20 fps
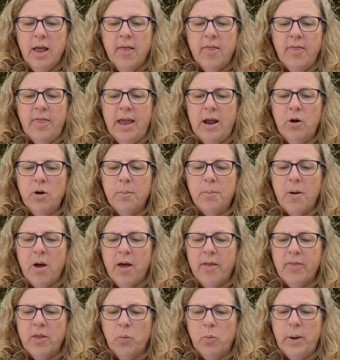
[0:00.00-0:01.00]

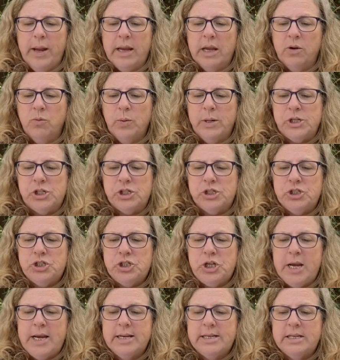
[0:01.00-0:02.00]
Thereupon the Wicked Witch
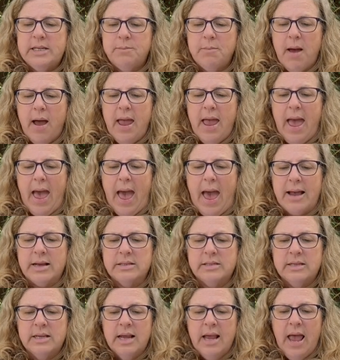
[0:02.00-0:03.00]
enchanted my
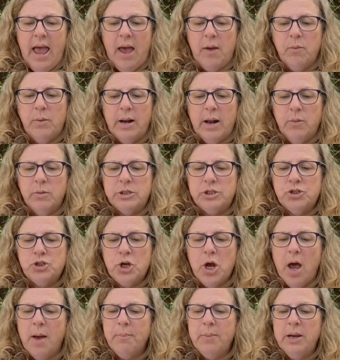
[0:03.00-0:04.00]
axe, and when I was
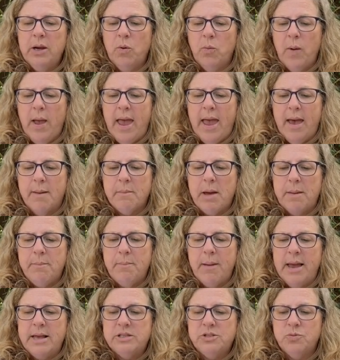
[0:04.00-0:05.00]
chopping away at my
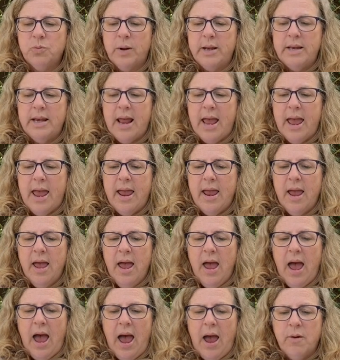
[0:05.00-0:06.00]
best one day,
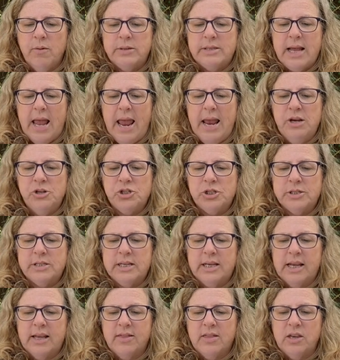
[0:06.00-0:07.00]
I was anxious
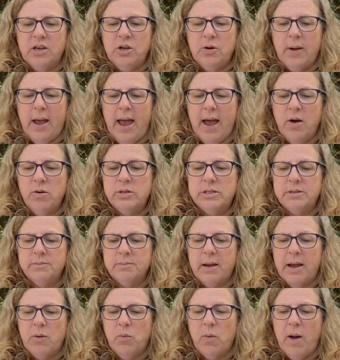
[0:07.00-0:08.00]
to get the new house
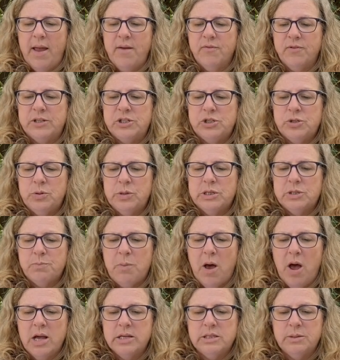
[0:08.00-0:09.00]
and my wife as soon as
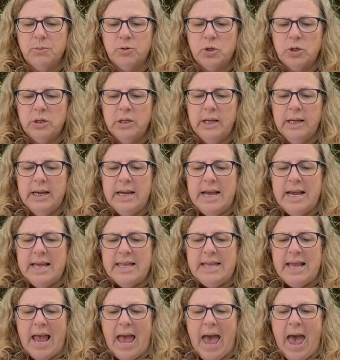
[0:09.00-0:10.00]
possible.
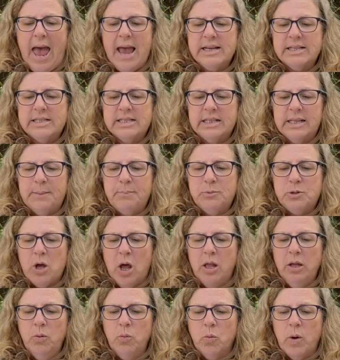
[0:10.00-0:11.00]
The axe slipped
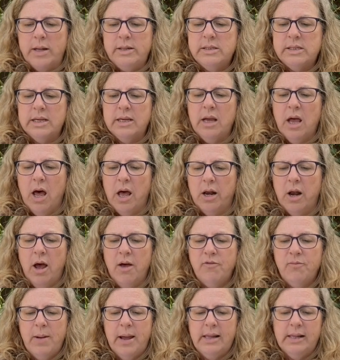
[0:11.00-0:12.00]
all at once and cut
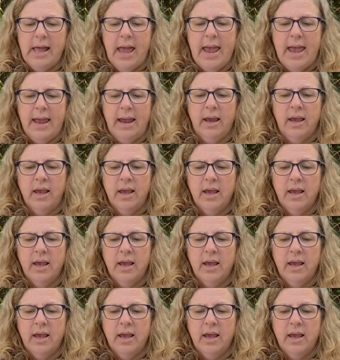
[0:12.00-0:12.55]
off my leg.